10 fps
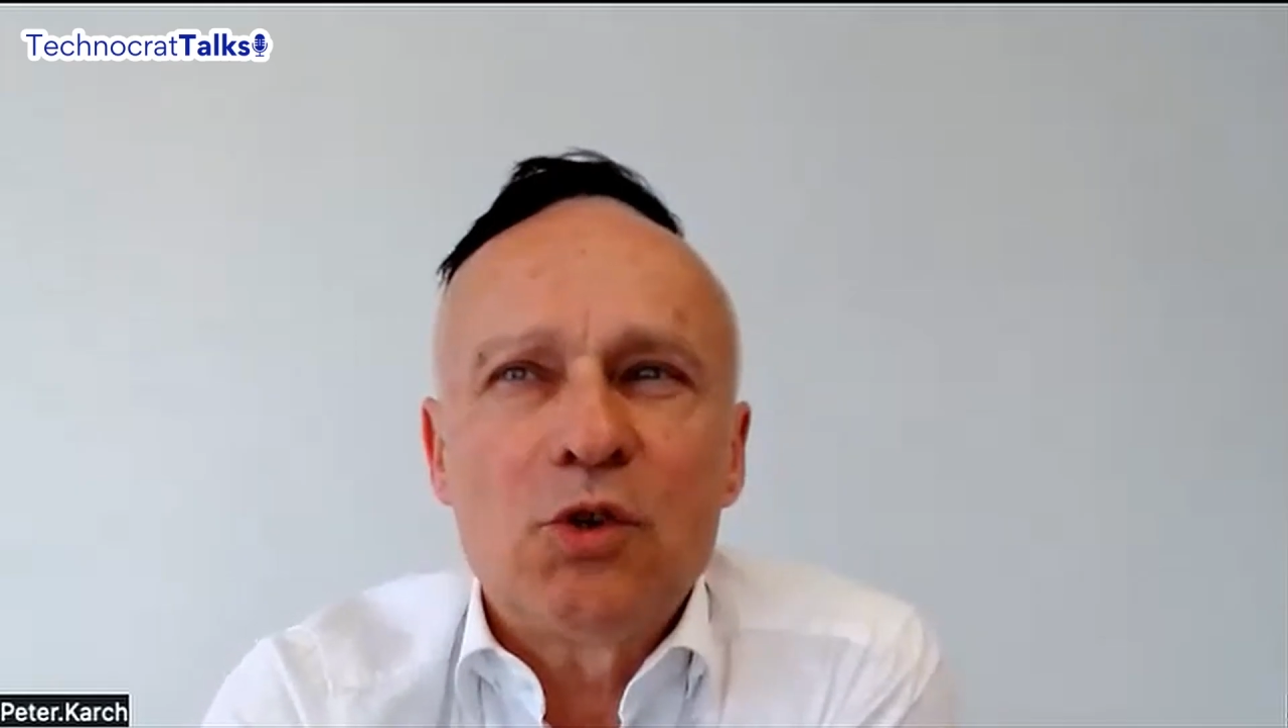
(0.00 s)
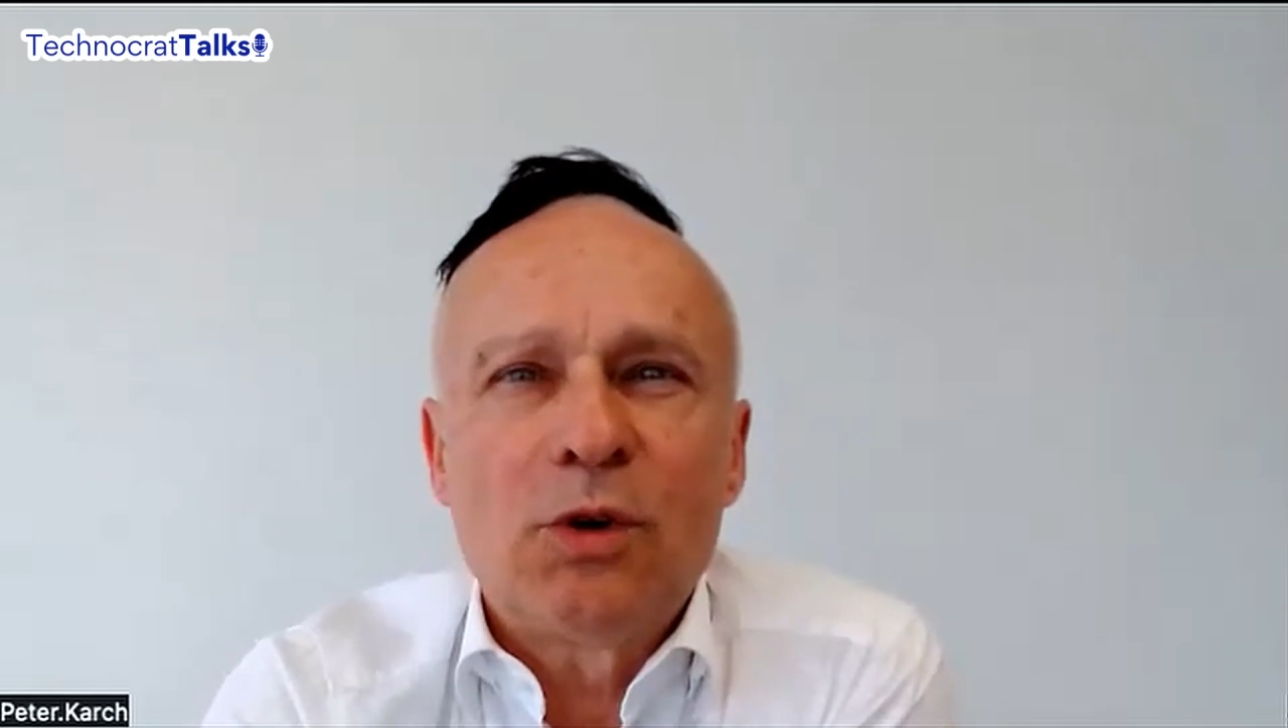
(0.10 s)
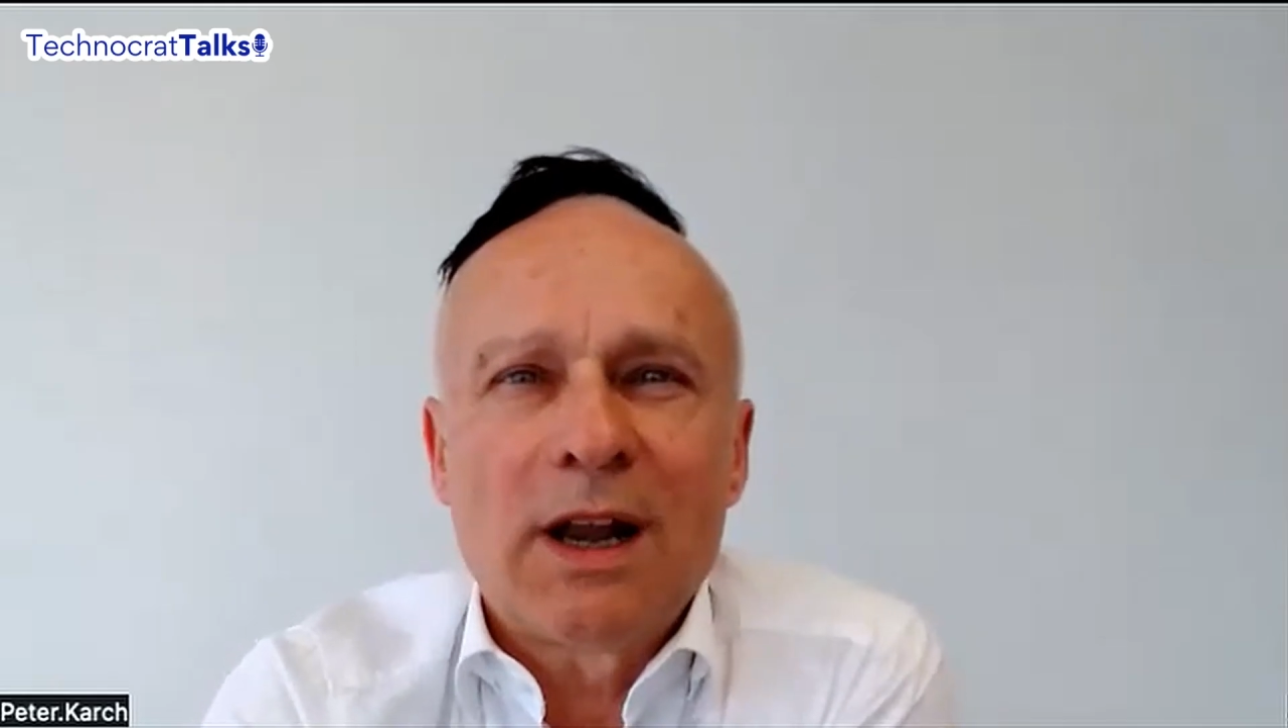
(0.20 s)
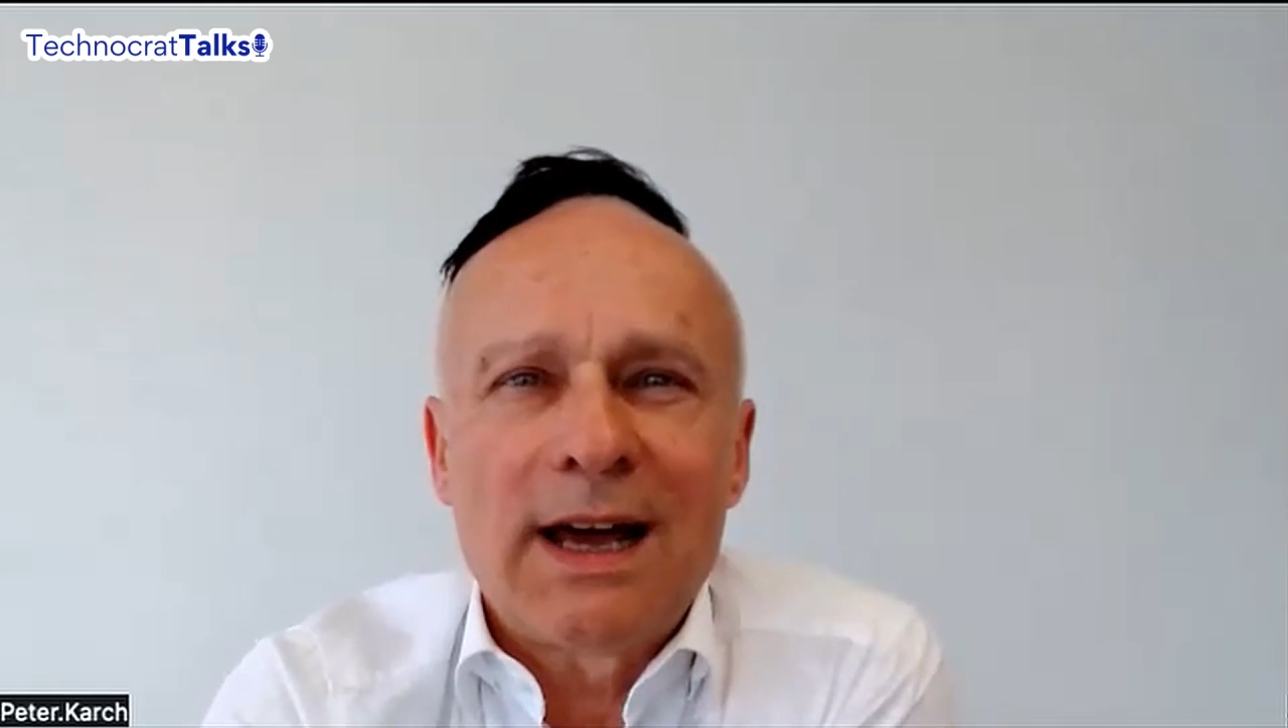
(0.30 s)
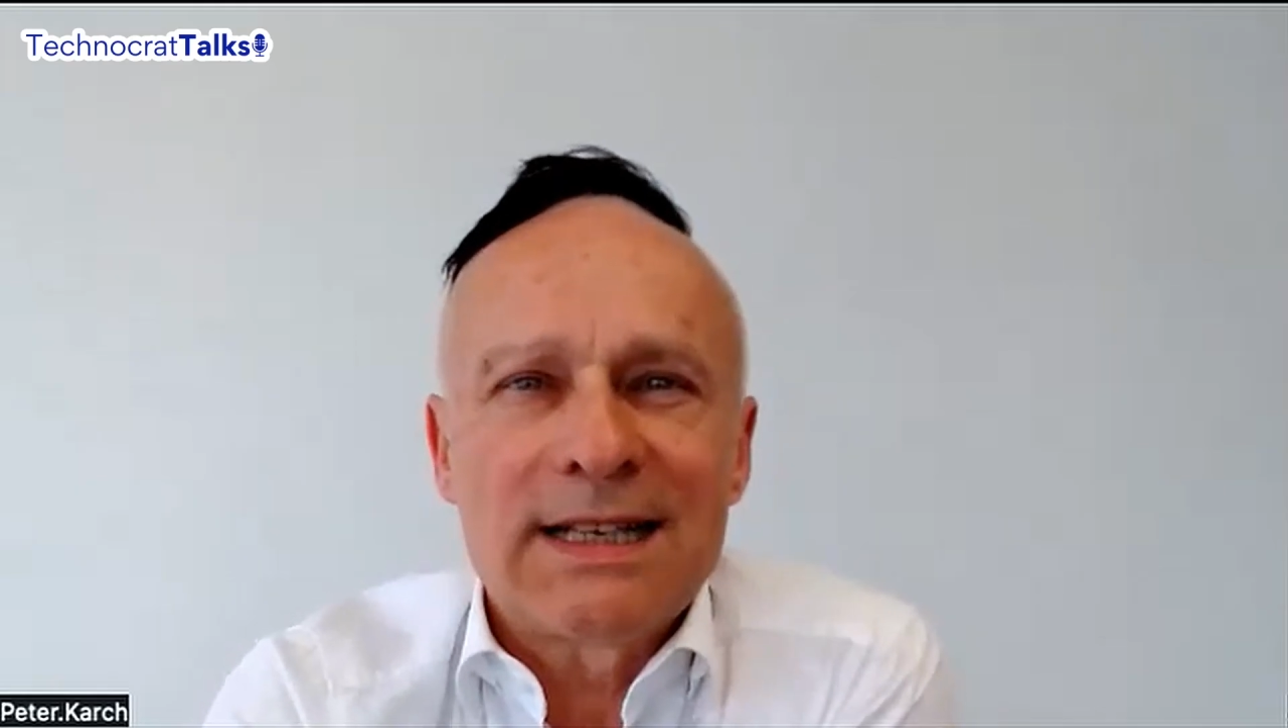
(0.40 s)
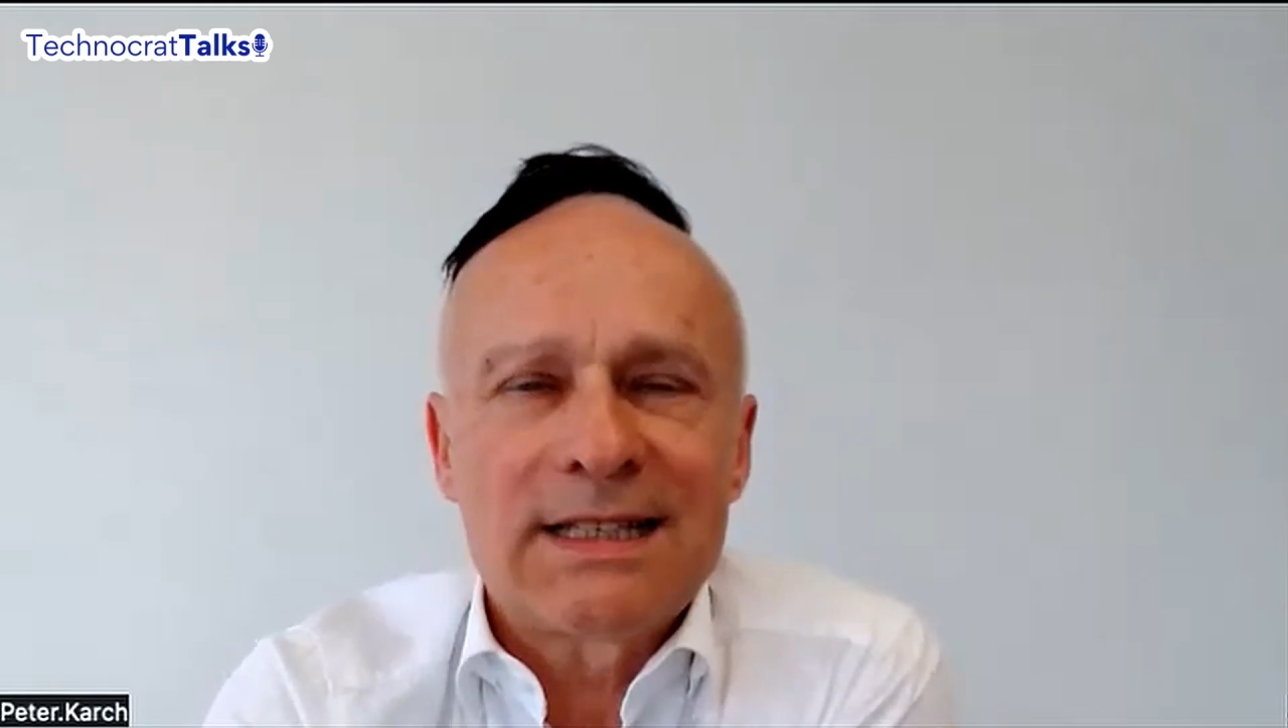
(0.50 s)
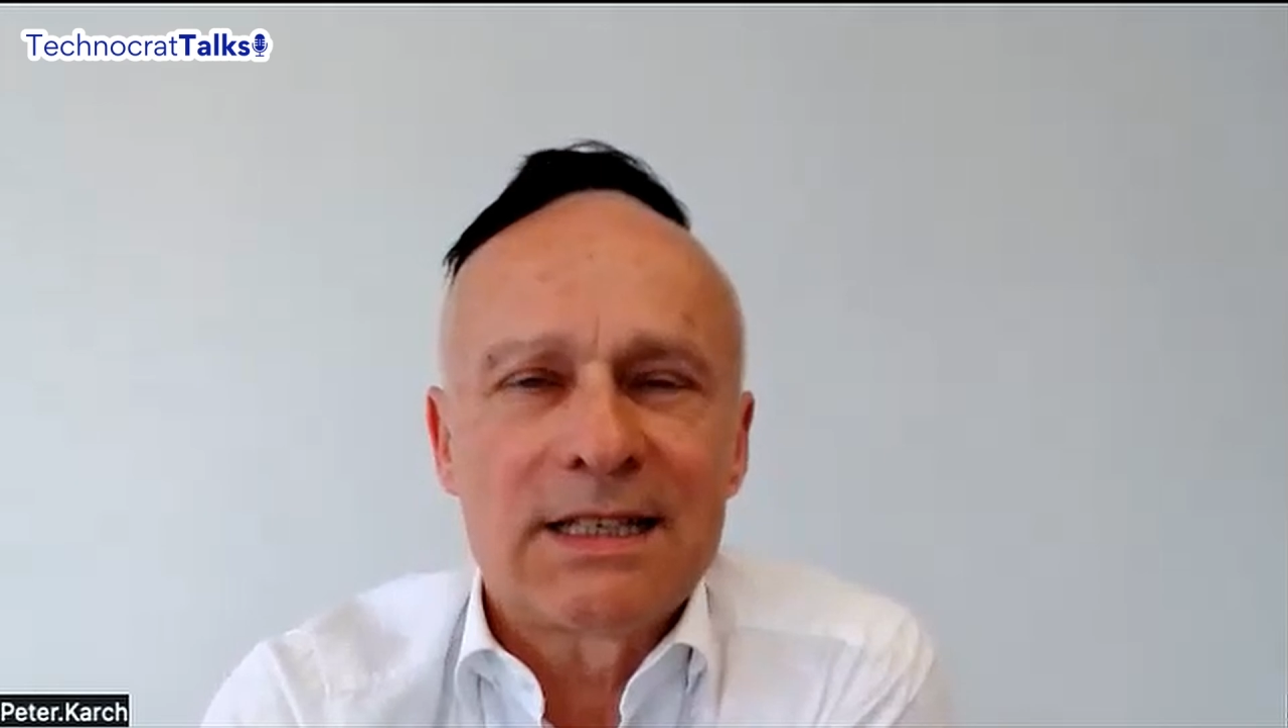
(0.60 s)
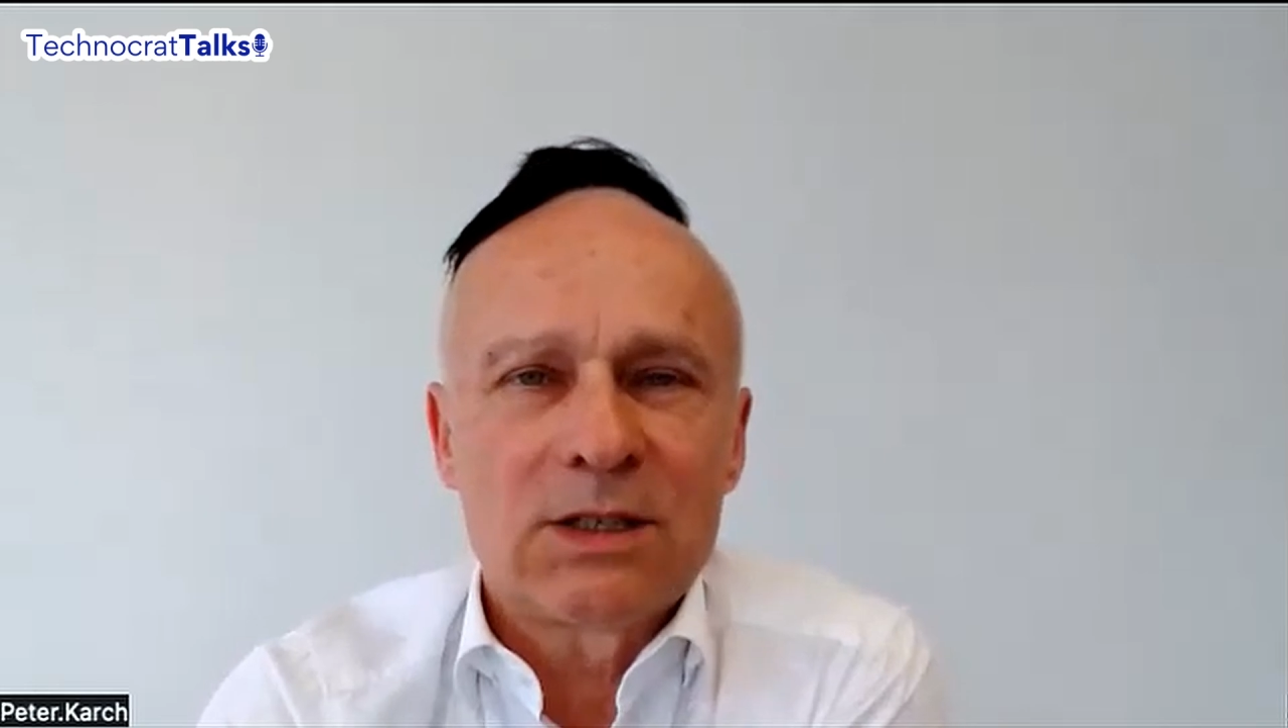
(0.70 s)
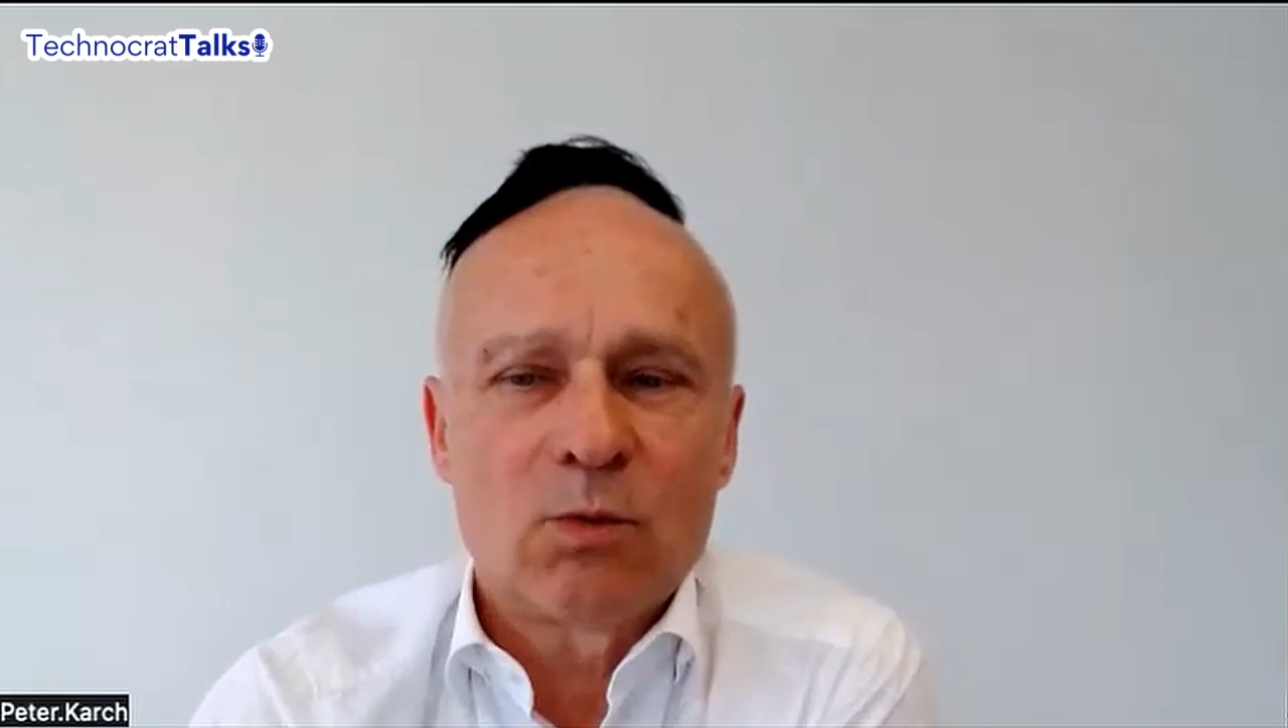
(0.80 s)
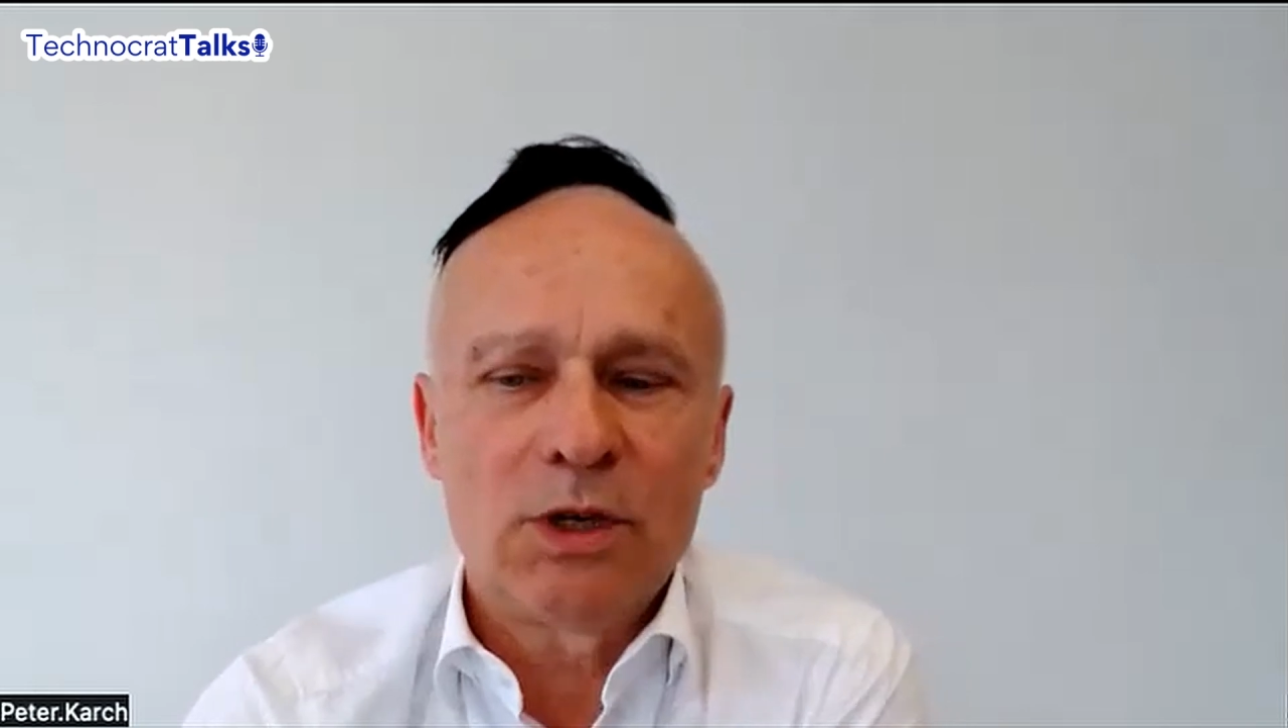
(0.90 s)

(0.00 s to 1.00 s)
glasses,